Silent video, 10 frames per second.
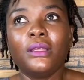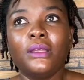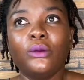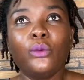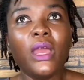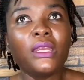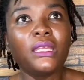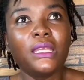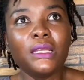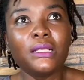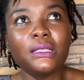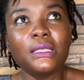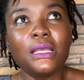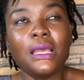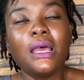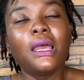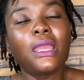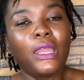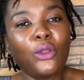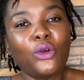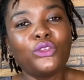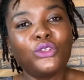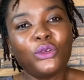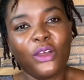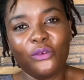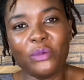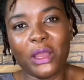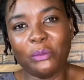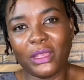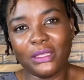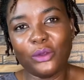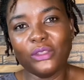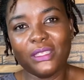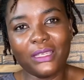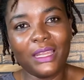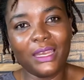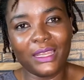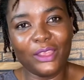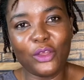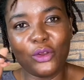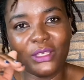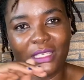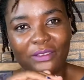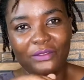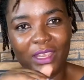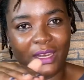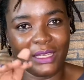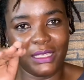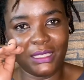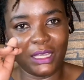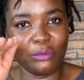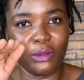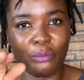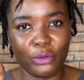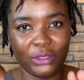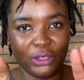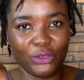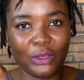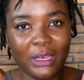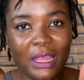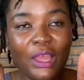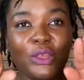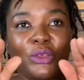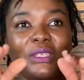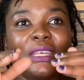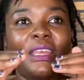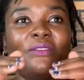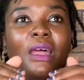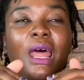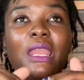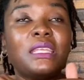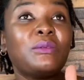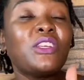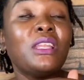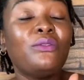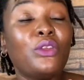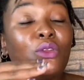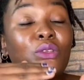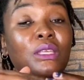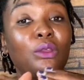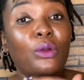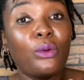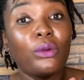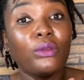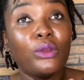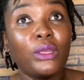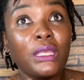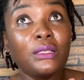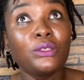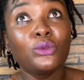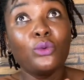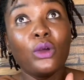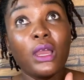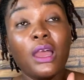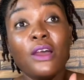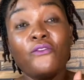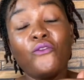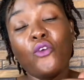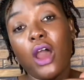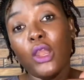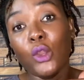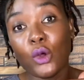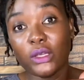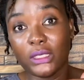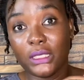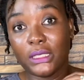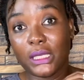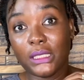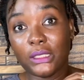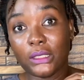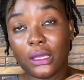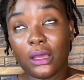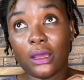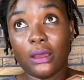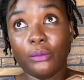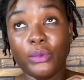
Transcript: wearing heels can cause you to have back pain, considering you're not at a very stable position. You see, even, and especially if you're using your heels to walk for a long distance a